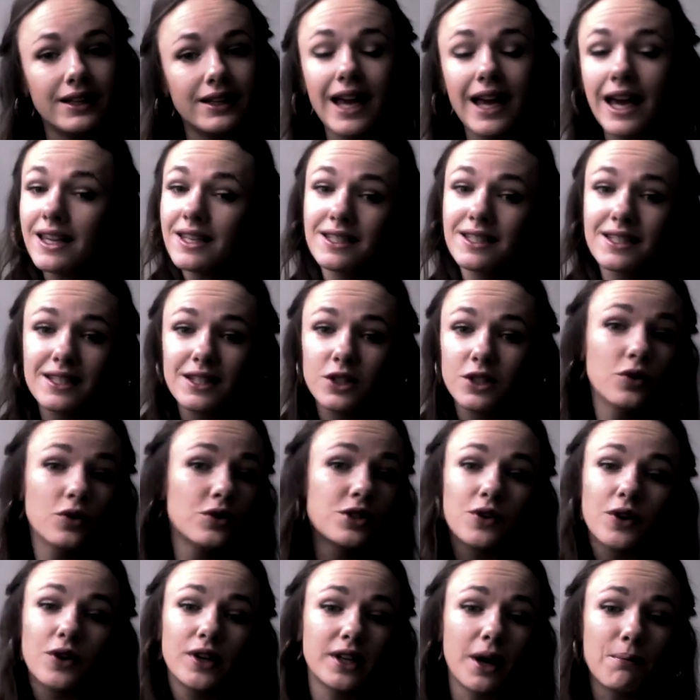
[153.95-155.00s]
Yes, you're
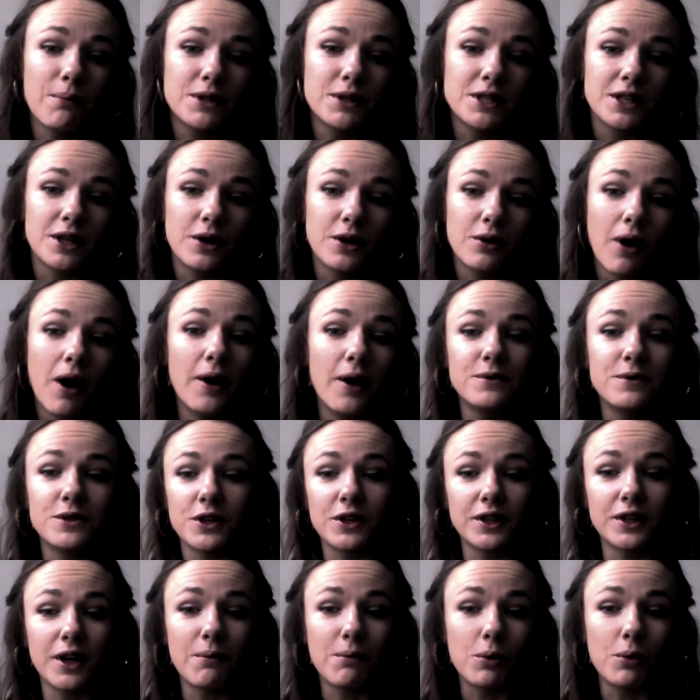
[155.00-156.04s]
doing number two, I'm
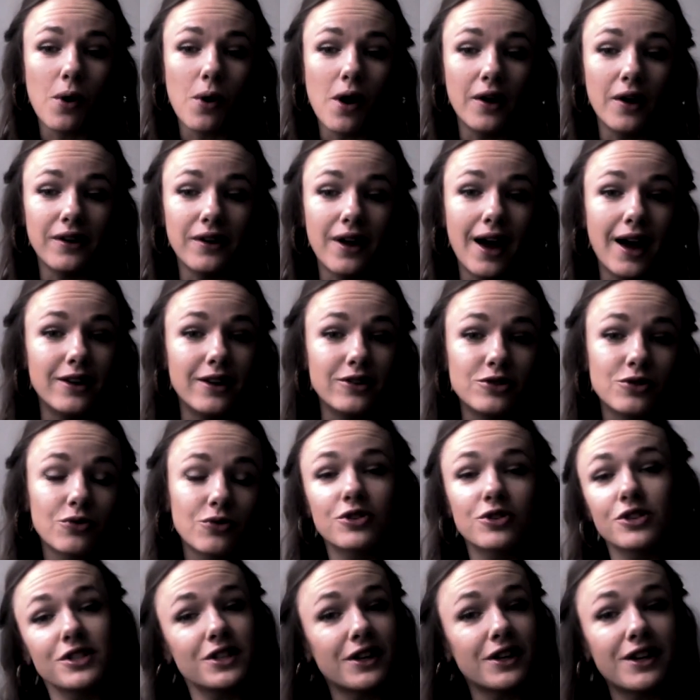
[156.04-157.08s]
doing number one, and you're
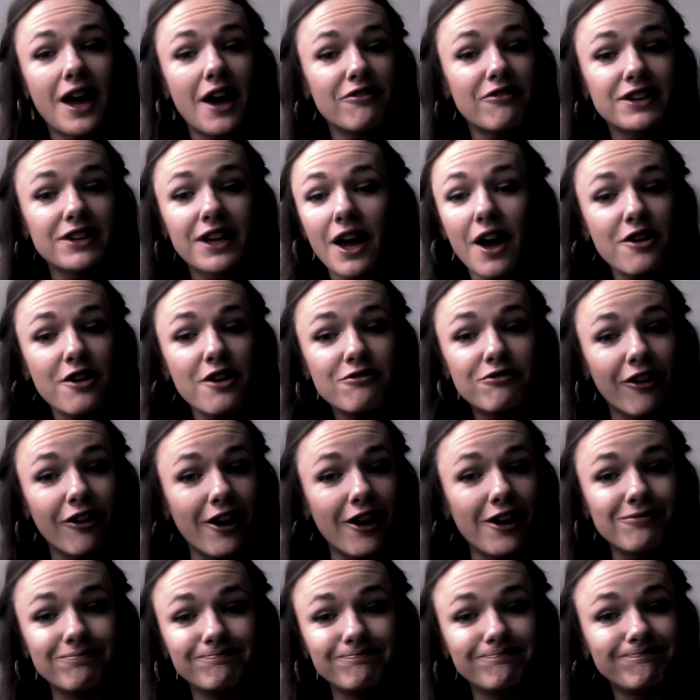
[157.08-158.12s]
just going to have to get over
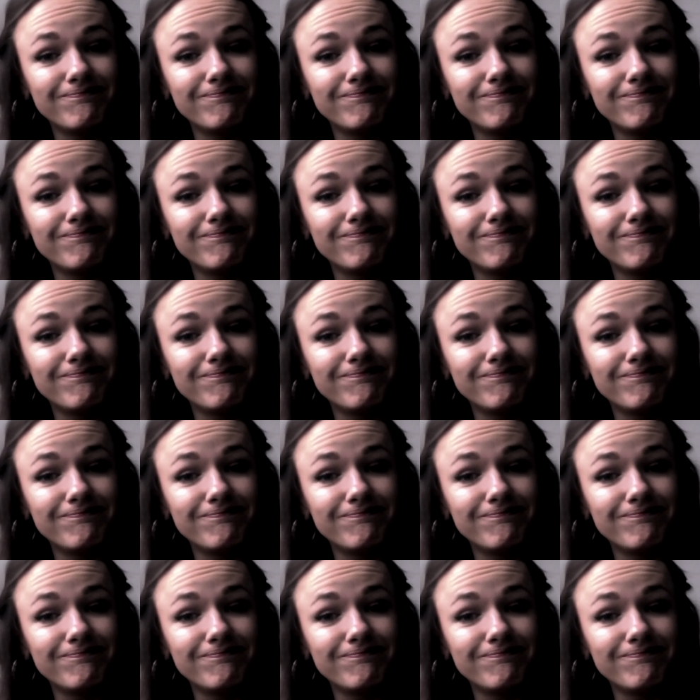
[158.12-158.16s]
it.